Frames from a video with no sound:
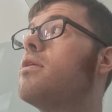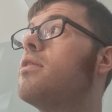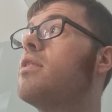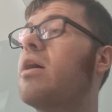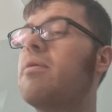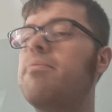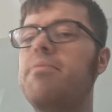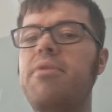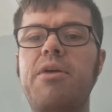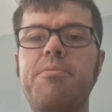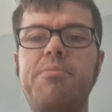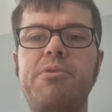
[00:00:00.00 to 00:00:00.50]

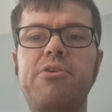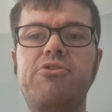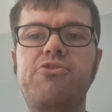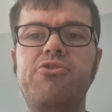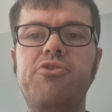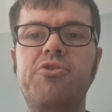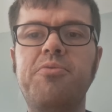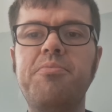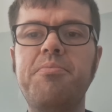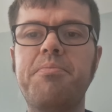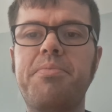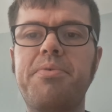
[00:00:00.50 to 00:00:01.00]
That made me
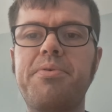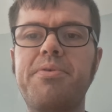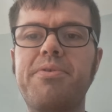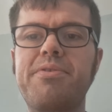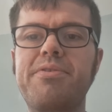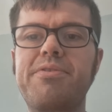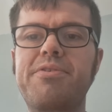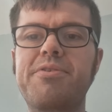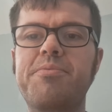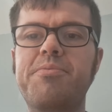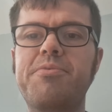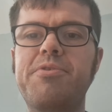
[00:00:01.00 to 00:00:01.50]
jump.
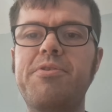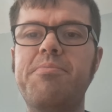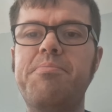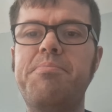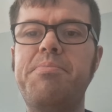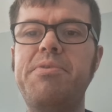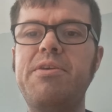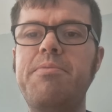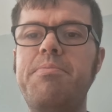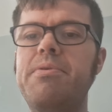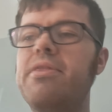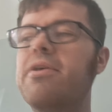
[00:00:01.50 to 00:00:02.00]
Somebody
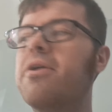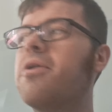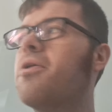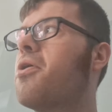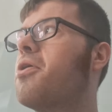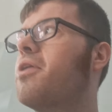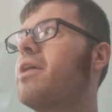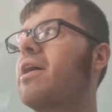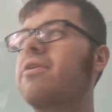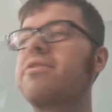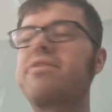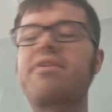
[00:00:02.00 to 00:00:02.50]
beeping the
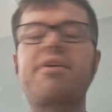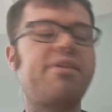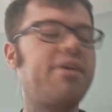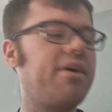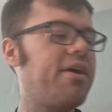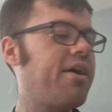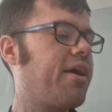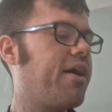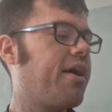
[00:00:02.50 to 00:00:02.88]
horn outside.